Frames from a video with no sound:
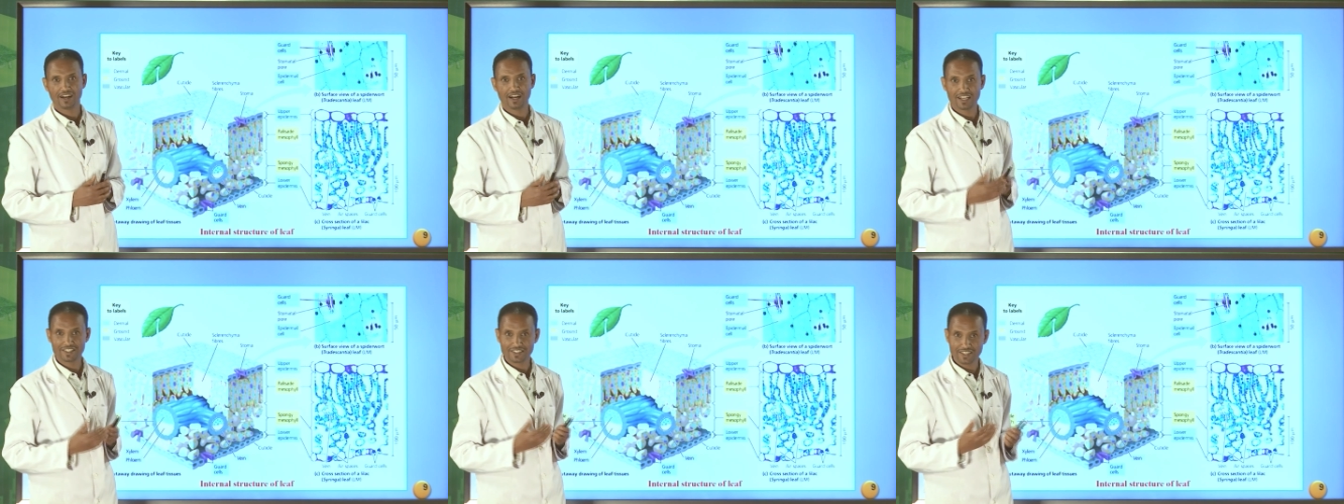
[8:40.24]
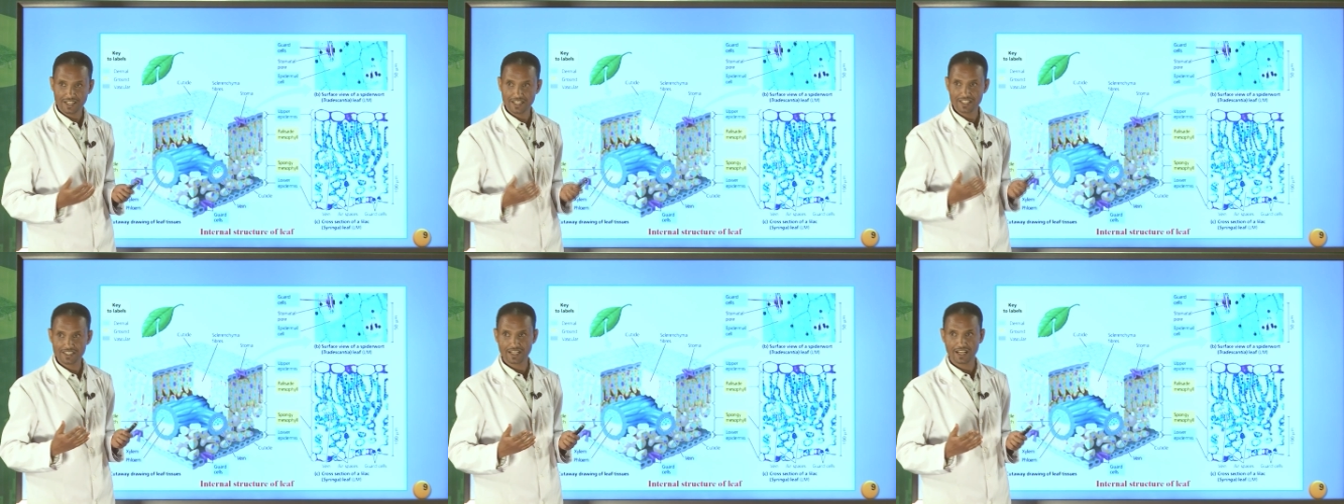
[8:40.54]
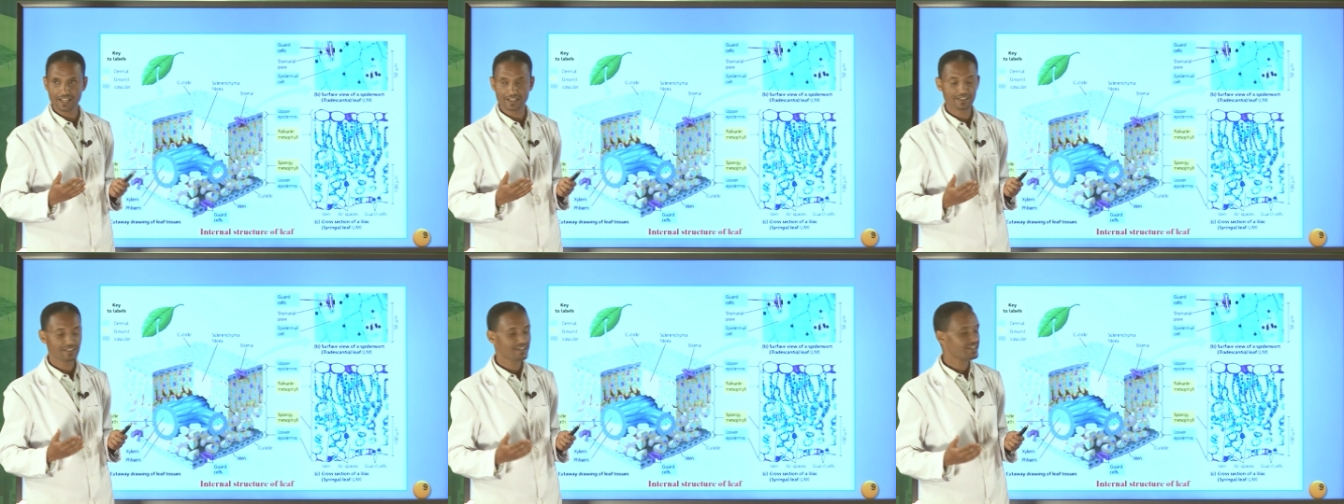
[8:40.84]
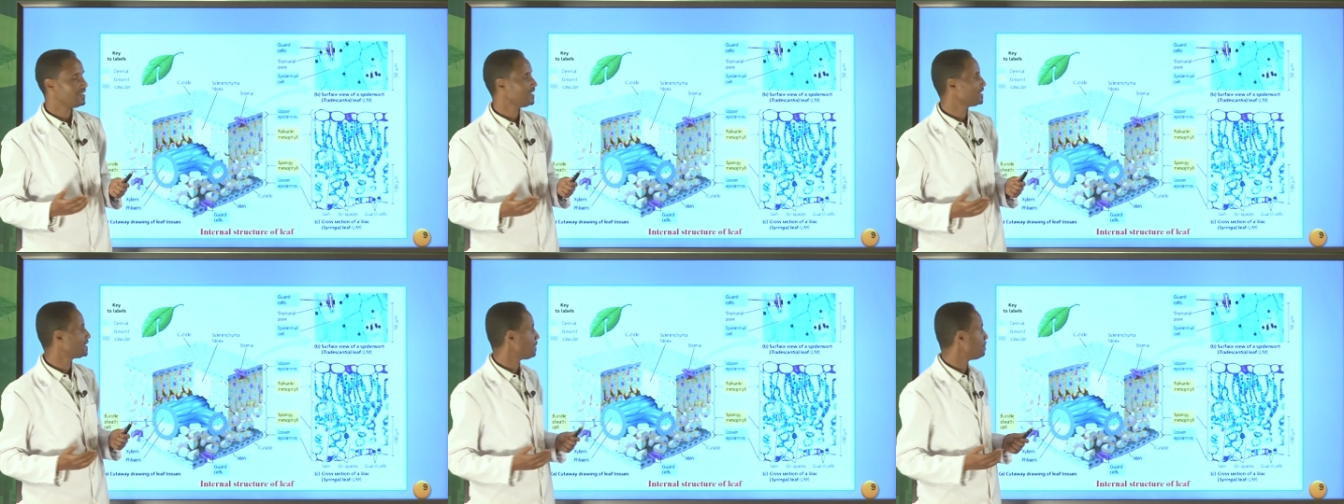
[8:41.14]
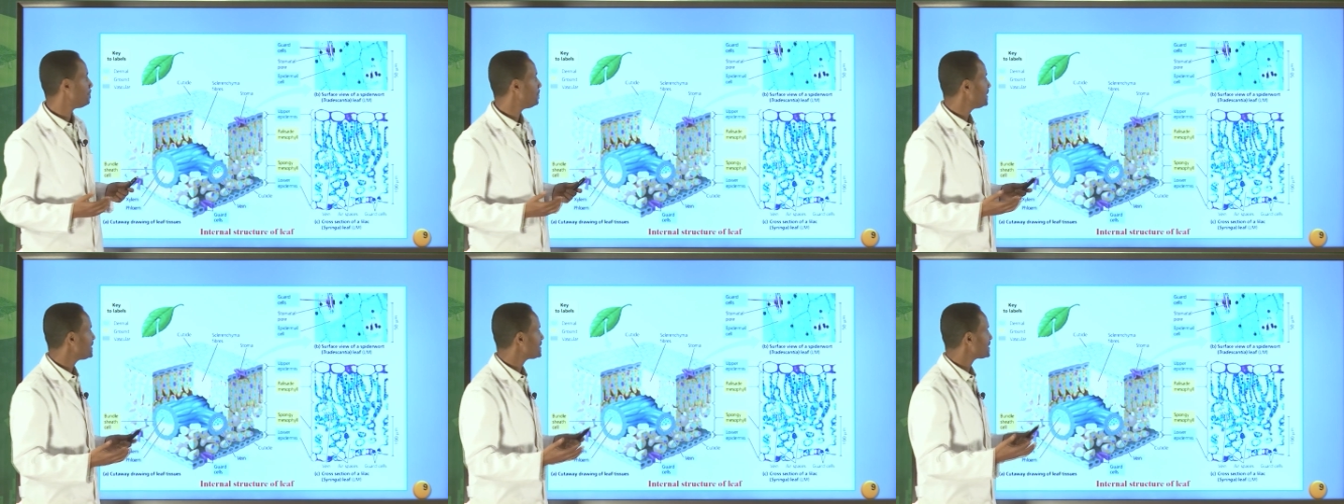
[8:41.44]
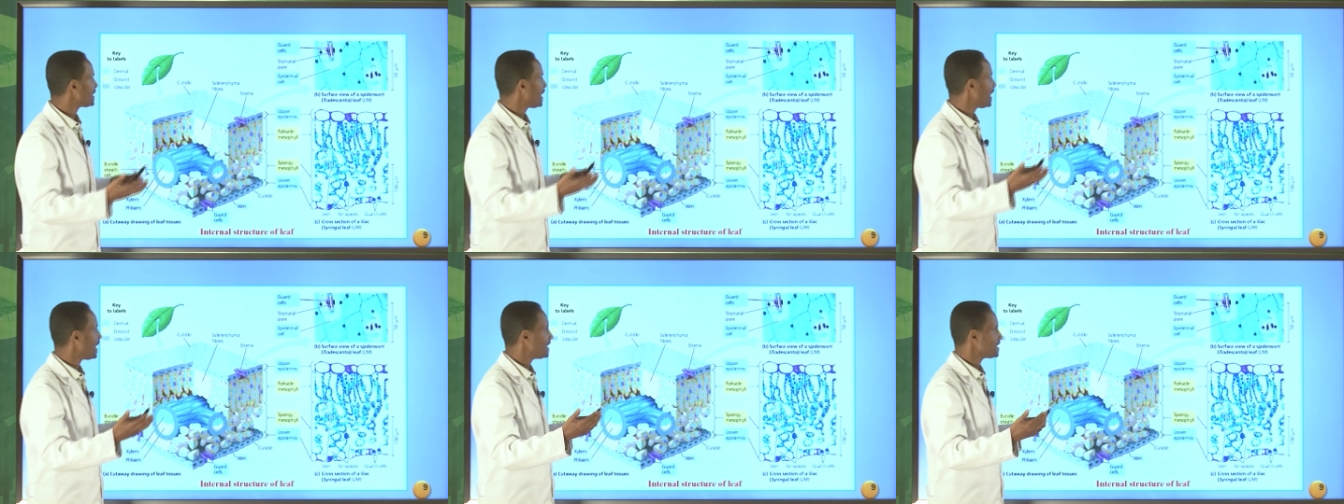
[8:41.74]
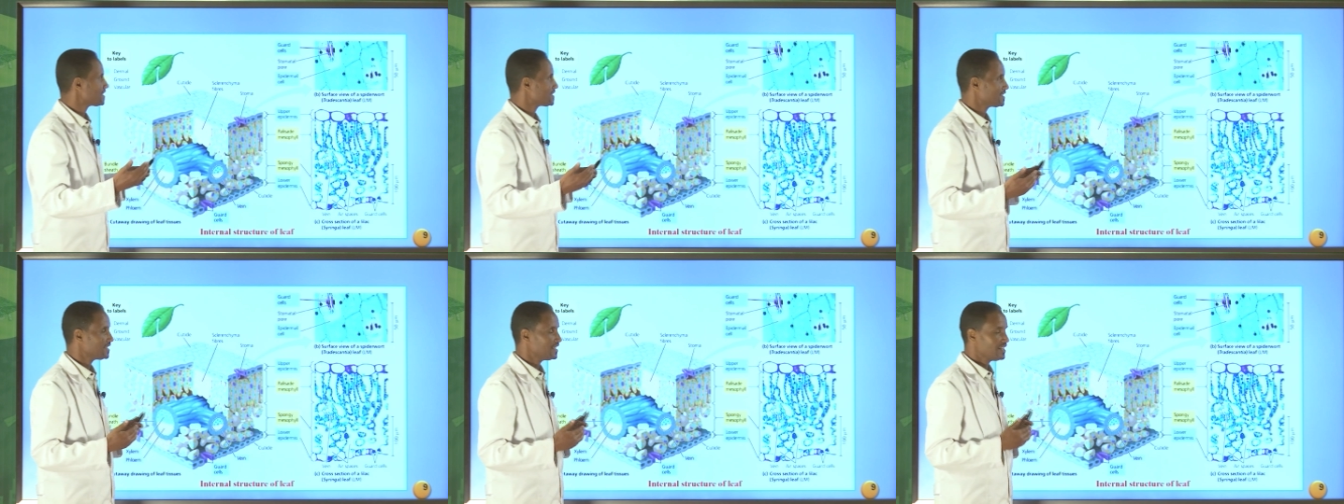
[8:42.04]
As the result, it appears
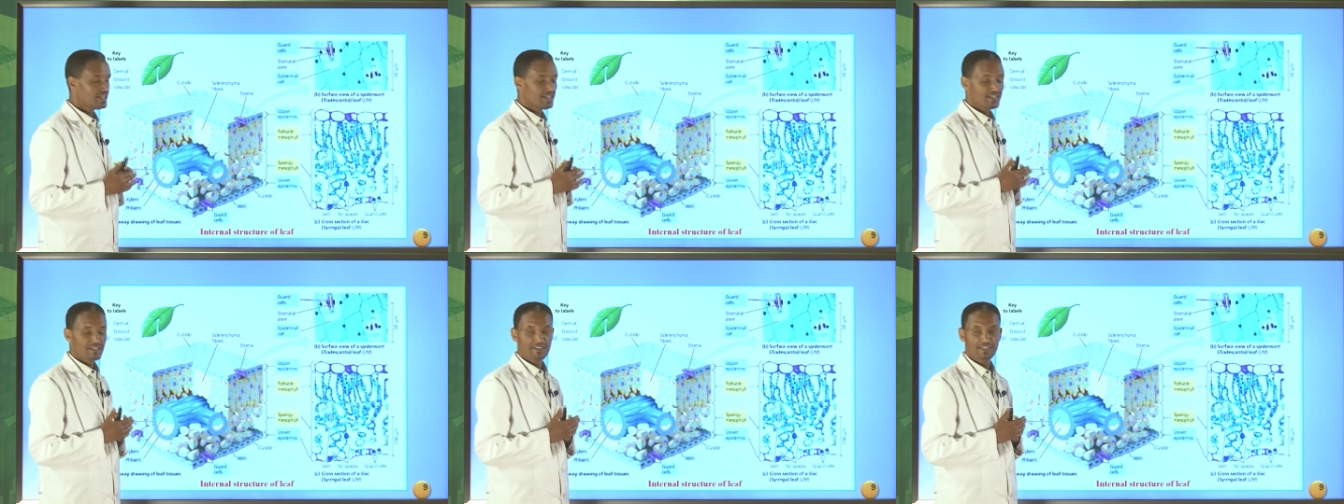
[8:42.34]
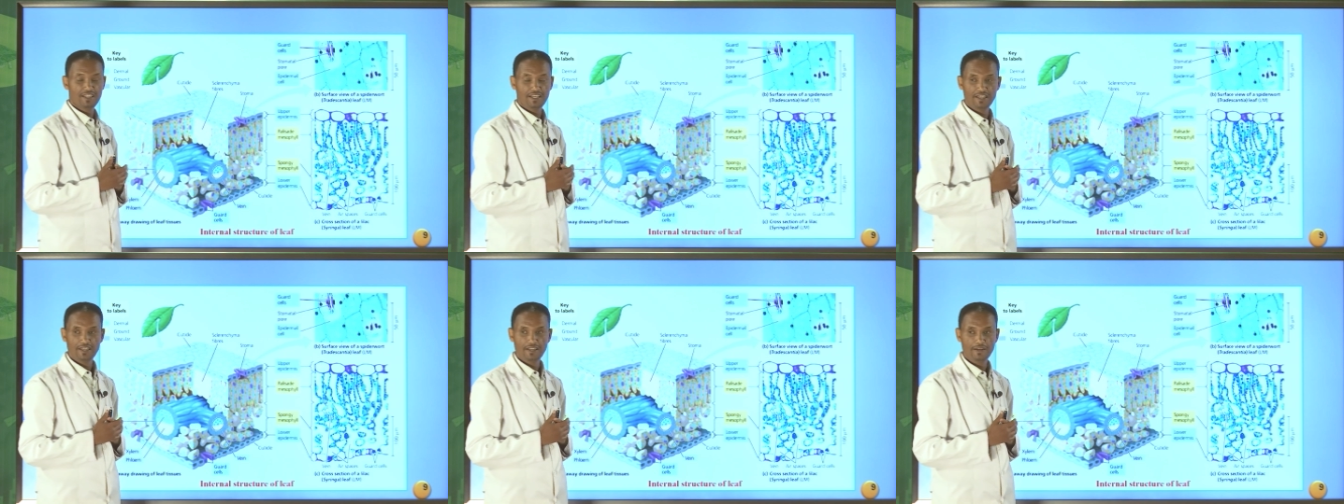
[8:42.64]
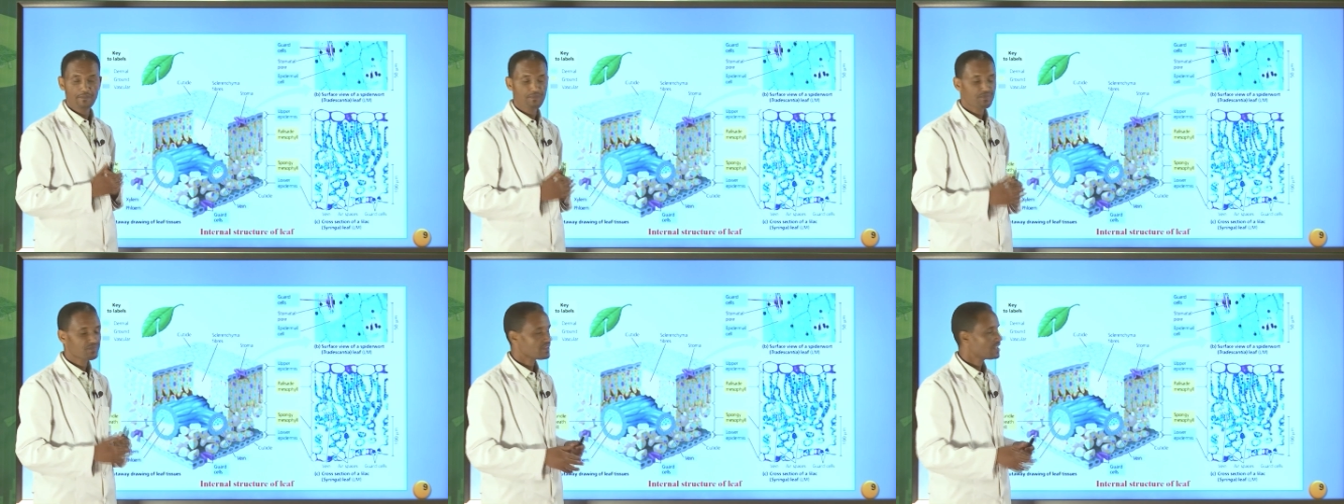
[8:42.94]
as the